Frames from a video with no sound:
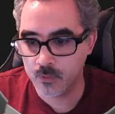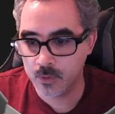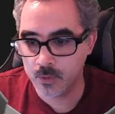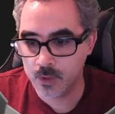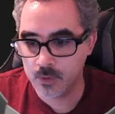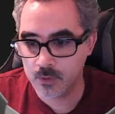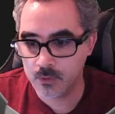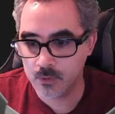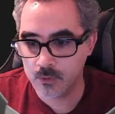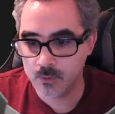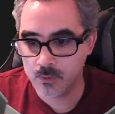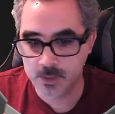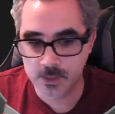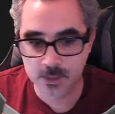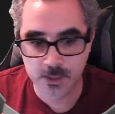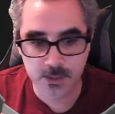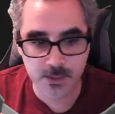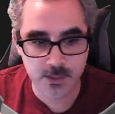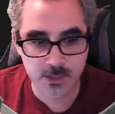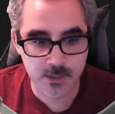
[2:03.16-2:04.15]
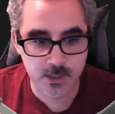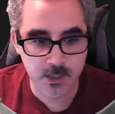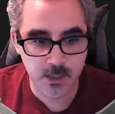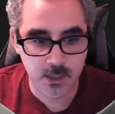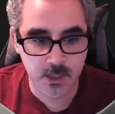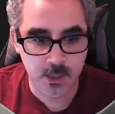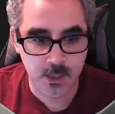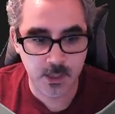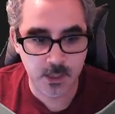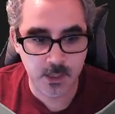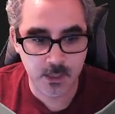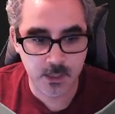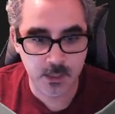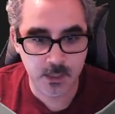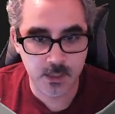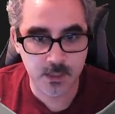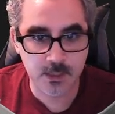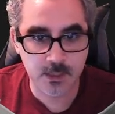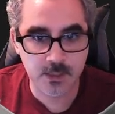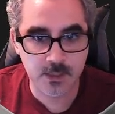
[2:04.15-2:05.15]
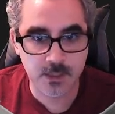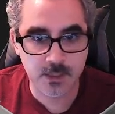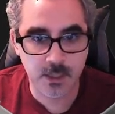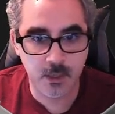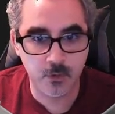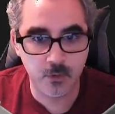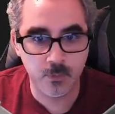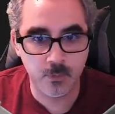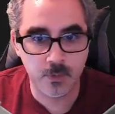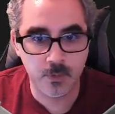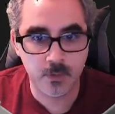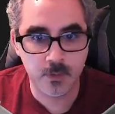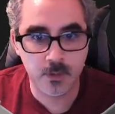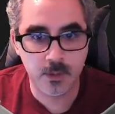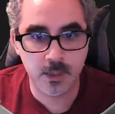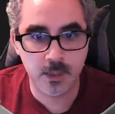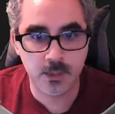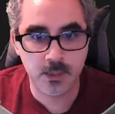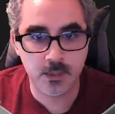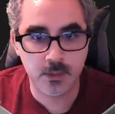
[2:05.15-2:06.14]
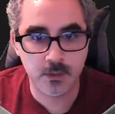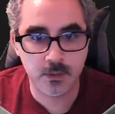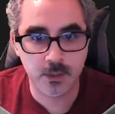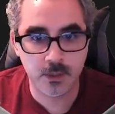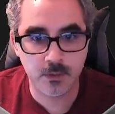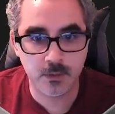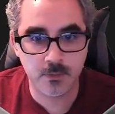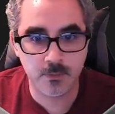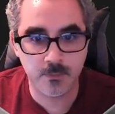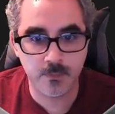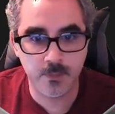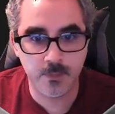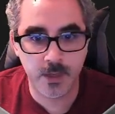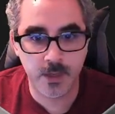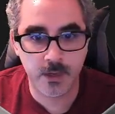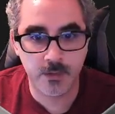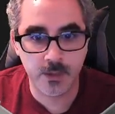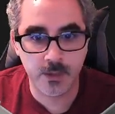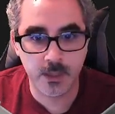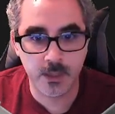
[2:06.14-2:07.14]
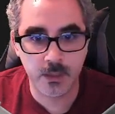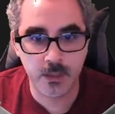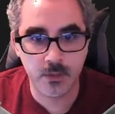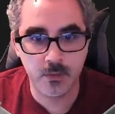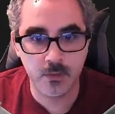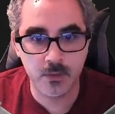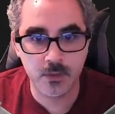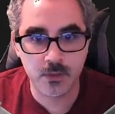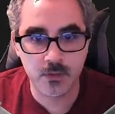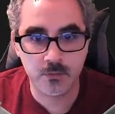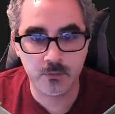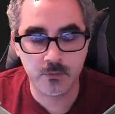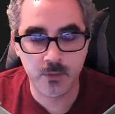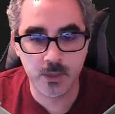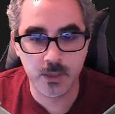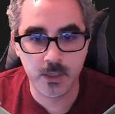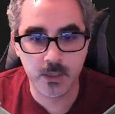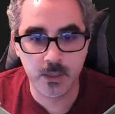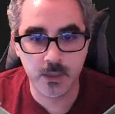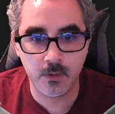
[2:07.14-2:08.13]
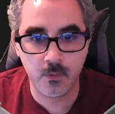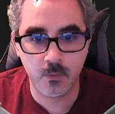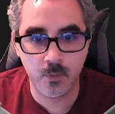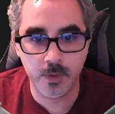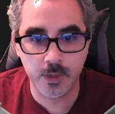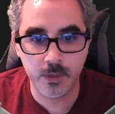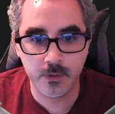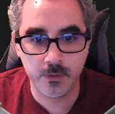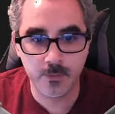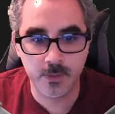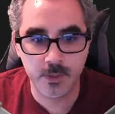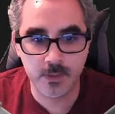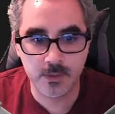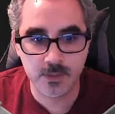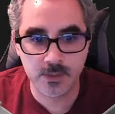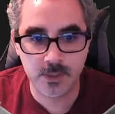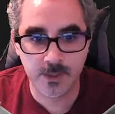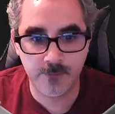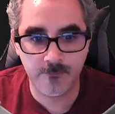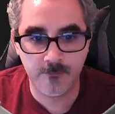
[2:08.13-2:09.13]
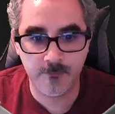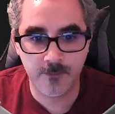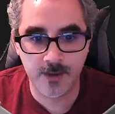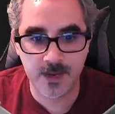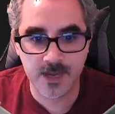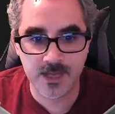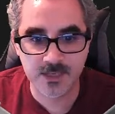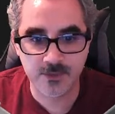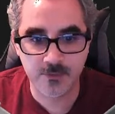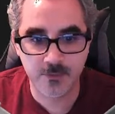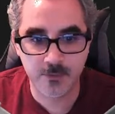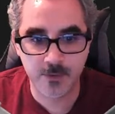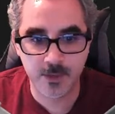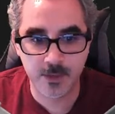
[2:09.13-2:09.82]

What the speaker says: 26, and then this is the loop that he's going to do. Now it looks really weird because the last frame